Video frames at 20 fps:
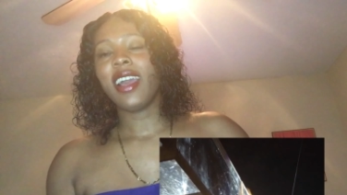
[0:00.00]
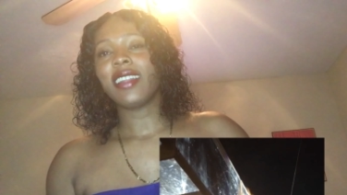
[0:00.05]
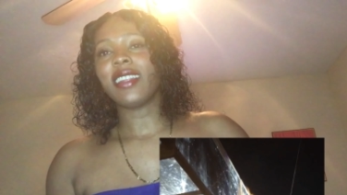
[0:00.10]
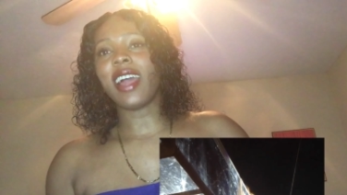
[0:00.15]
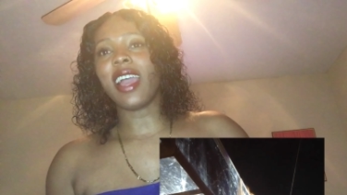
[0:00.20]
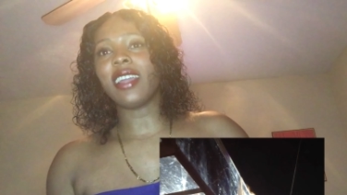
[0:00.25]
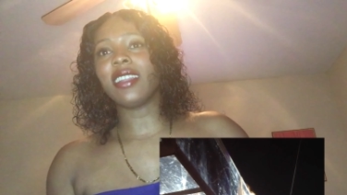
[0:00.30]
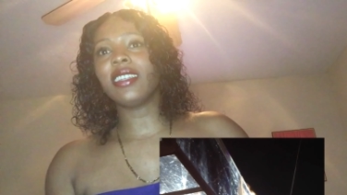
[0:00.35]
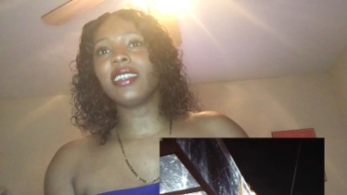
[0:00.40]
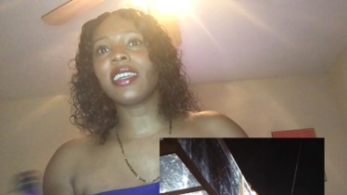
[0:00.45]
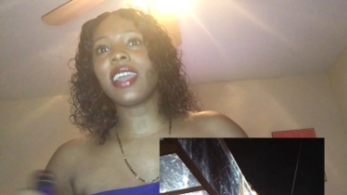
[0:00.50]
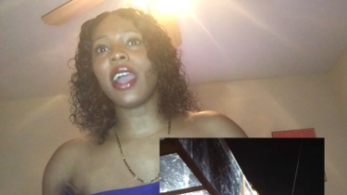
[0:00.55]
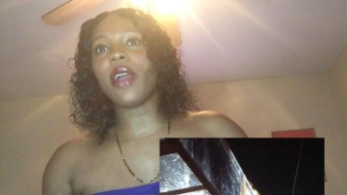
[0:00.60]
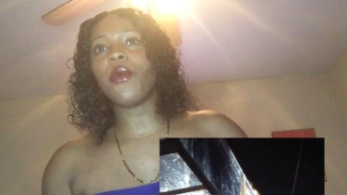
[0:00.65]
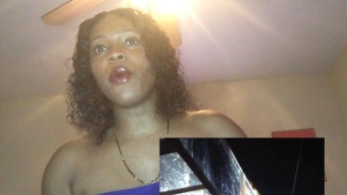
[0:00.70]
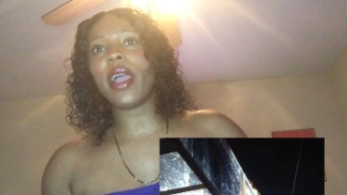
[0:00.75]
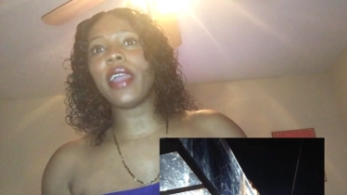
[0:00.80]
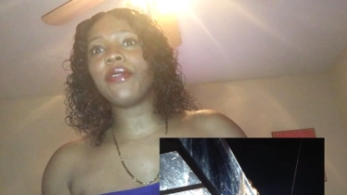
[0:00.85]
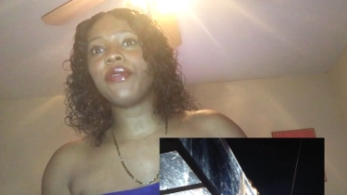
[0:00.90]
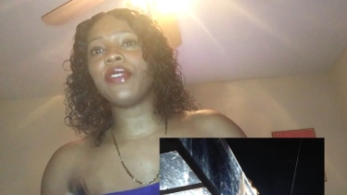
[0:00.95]
Like look at
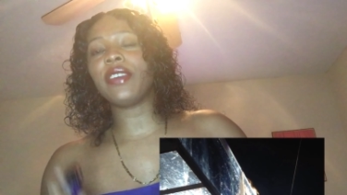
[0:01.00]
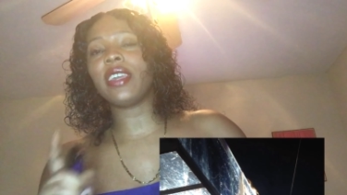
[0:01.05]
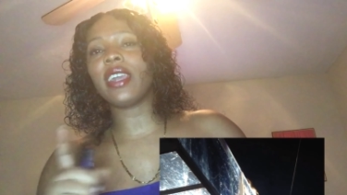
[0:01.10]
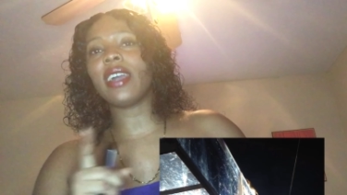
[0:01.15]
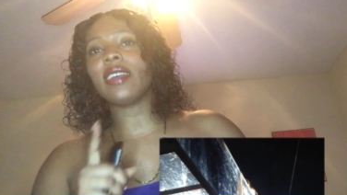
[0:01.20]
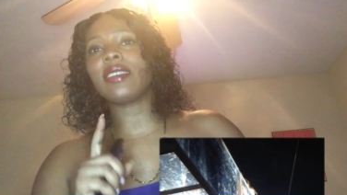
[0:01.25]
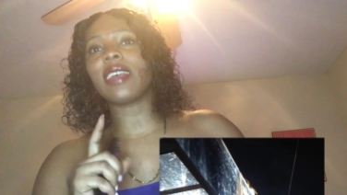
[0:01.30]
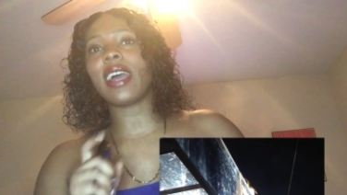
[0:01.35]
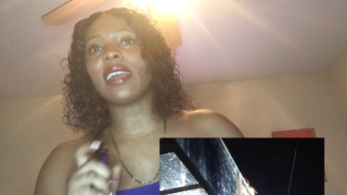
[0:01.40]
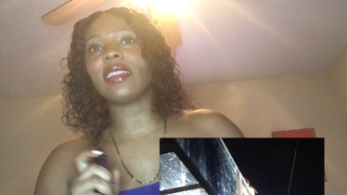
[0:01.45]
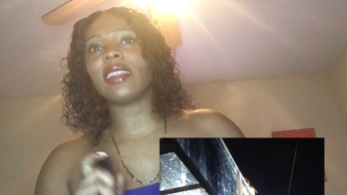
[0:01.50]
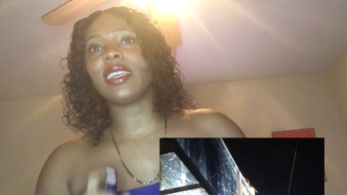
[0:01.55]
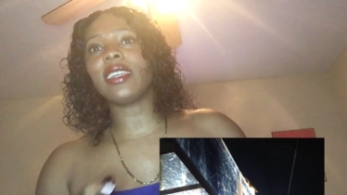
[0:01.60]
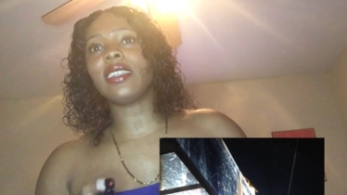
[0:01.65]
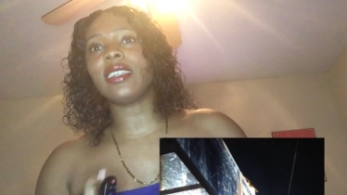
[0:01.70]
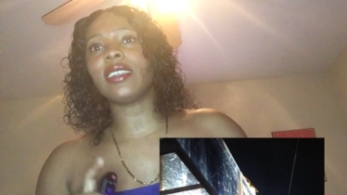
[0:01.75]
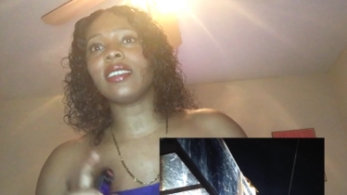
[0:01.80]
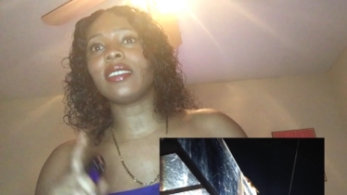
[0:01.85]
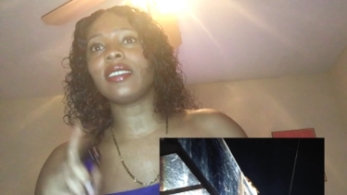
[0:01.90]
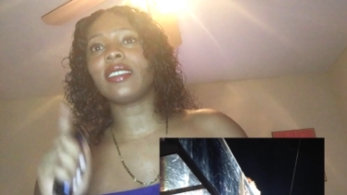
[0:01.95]
Wifey Yes. I think
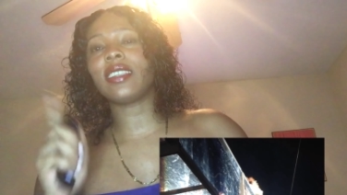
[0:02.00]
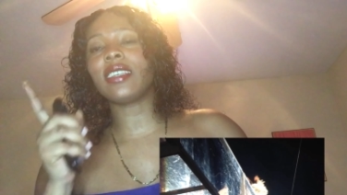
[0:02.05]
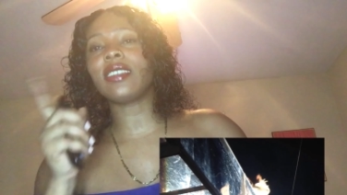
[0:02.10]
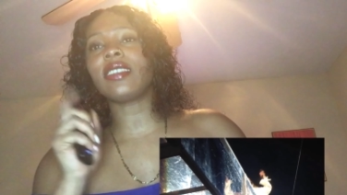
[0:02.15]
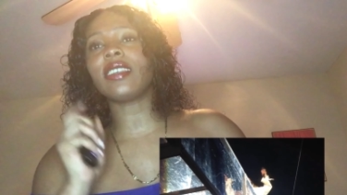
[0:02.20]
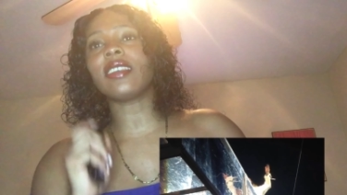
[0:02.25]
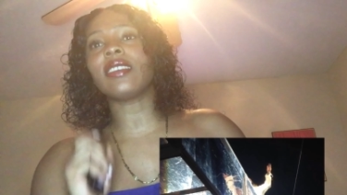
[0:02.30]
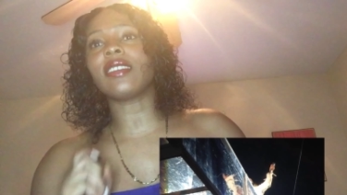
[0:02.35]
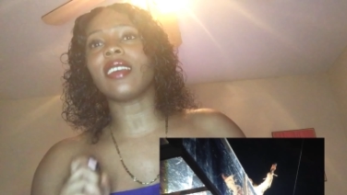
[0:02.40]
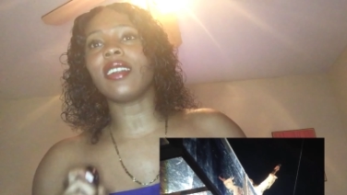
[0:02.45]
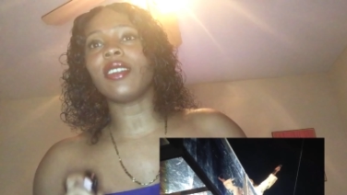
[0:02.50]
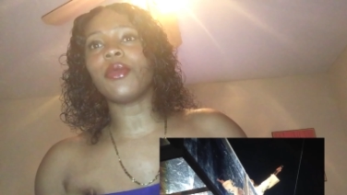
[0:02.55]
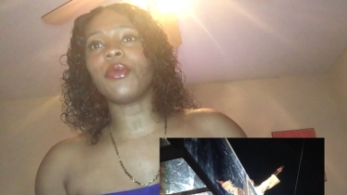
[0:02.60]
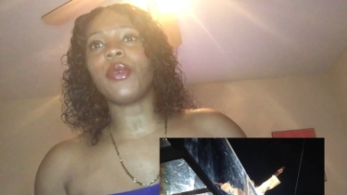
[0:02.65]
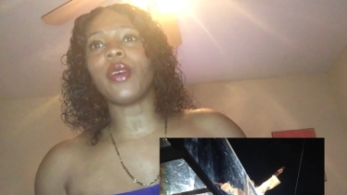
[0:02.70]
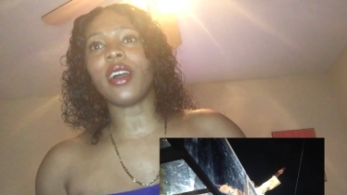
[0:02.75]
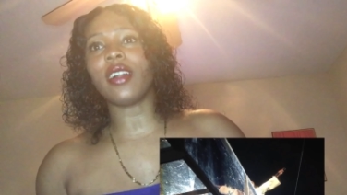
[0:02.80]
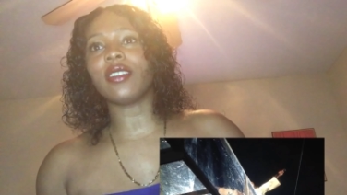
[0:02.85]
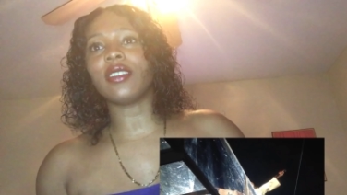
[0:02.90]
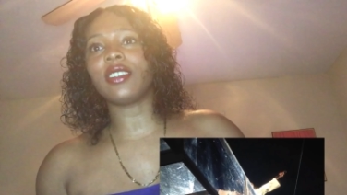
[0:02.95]
this this is
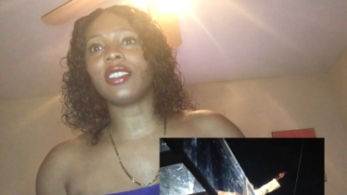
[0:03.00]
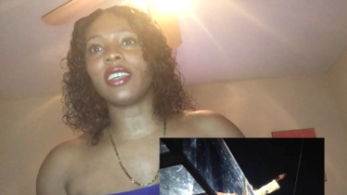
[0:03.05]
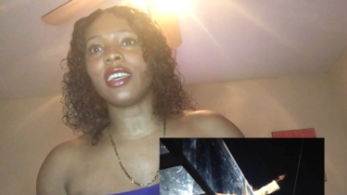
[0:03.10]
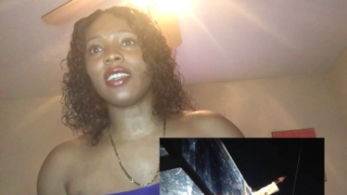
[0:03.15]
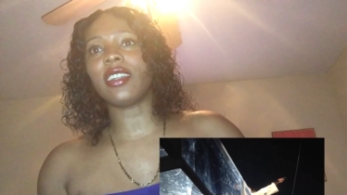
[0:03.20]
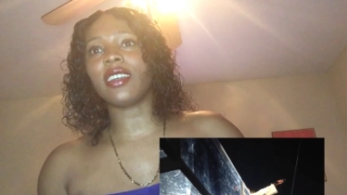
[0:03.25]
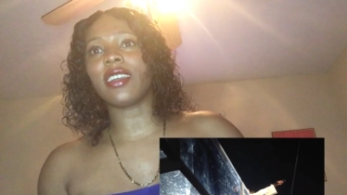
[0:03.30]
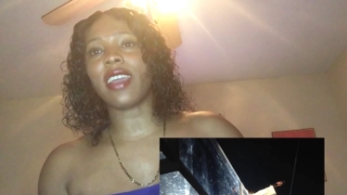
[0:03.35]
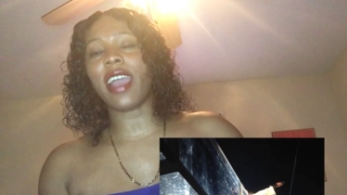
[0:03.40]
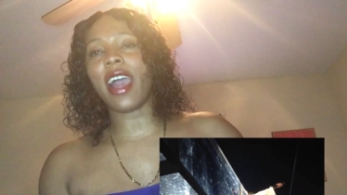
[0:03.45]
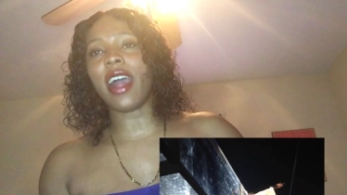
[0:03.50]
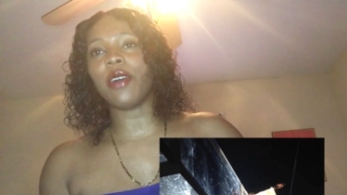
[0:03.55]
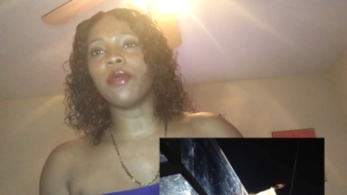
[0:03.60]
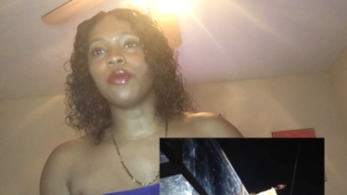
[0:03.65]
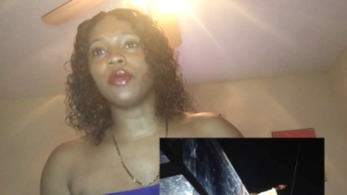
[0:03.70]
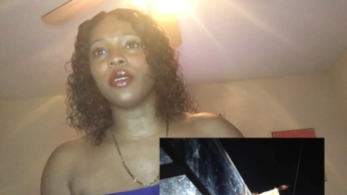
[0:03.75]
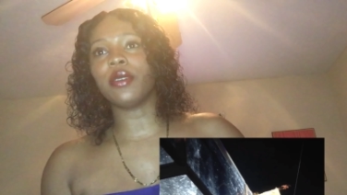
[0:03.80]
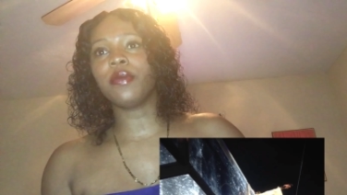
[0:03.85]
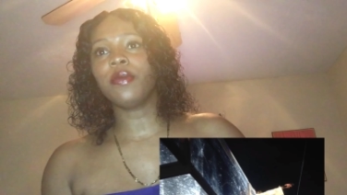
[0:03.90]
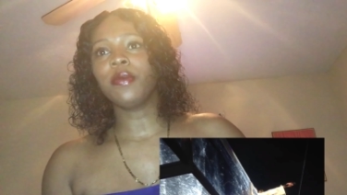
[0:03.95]
unapologetic
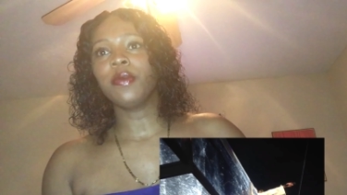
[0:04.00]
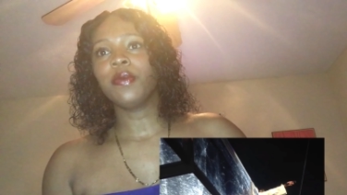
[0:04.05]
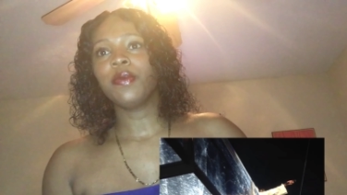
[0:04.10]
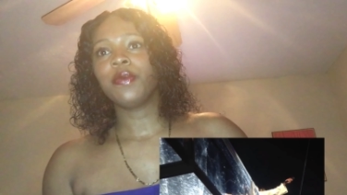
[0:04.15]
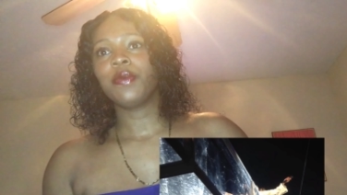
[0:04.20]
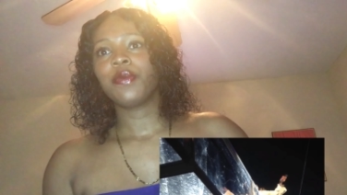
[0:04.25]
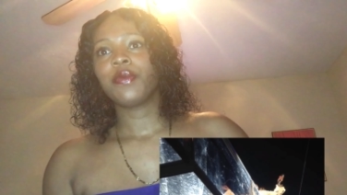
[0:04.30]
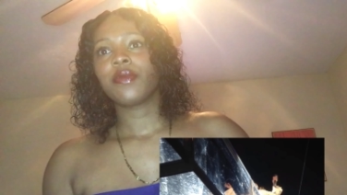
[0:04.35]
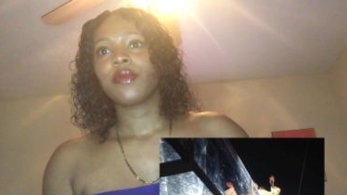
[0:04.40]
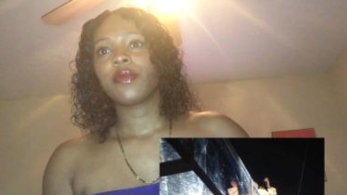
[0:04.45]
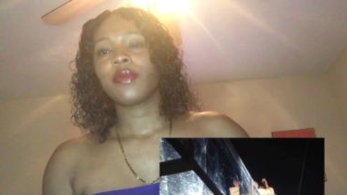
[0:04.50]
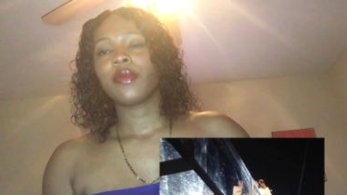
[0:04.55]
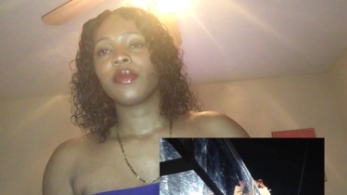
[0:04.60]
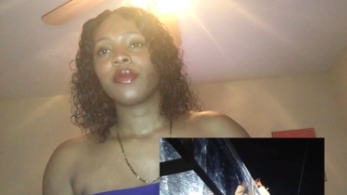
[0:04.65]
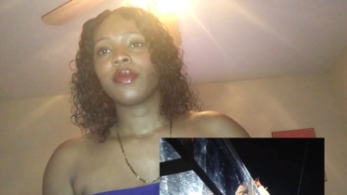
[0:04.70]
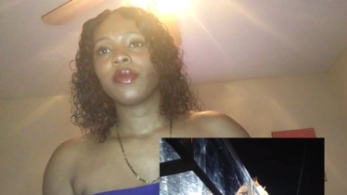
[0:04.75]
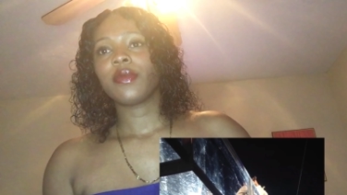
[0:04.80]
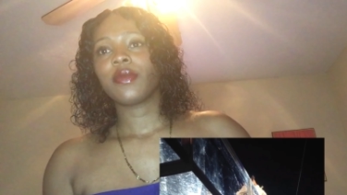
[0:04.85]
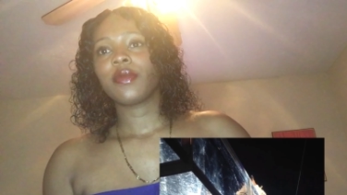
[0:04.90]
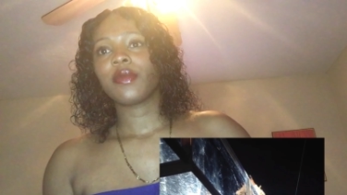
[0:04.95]

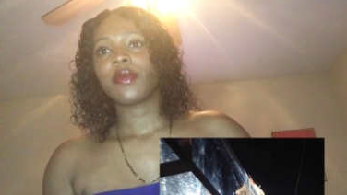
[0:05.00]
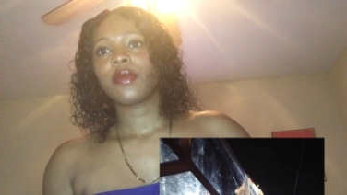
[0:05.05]
album.